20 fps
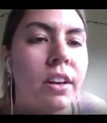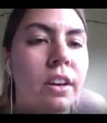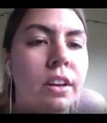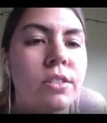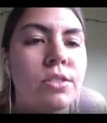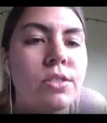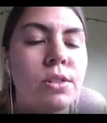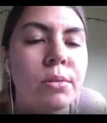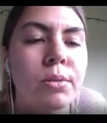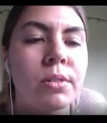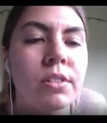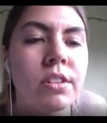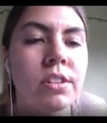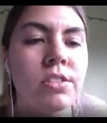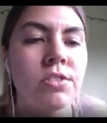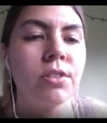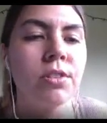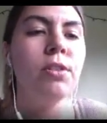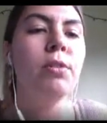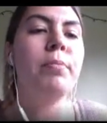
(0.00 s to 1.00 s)
So,
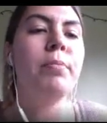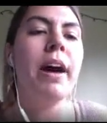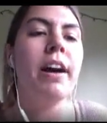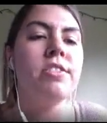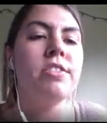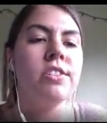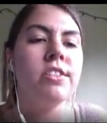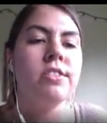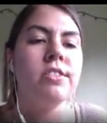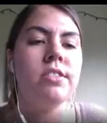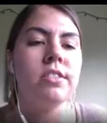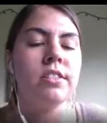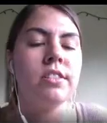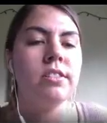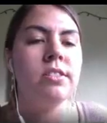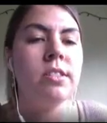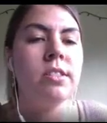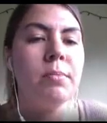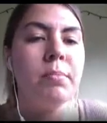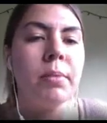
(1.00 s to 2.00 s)
digital badges
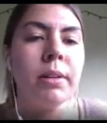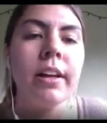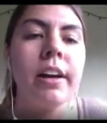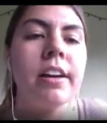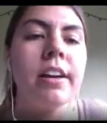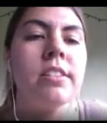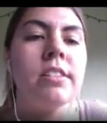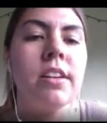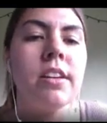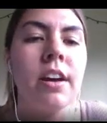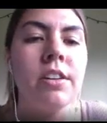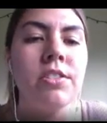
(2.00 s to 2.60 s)
symbolize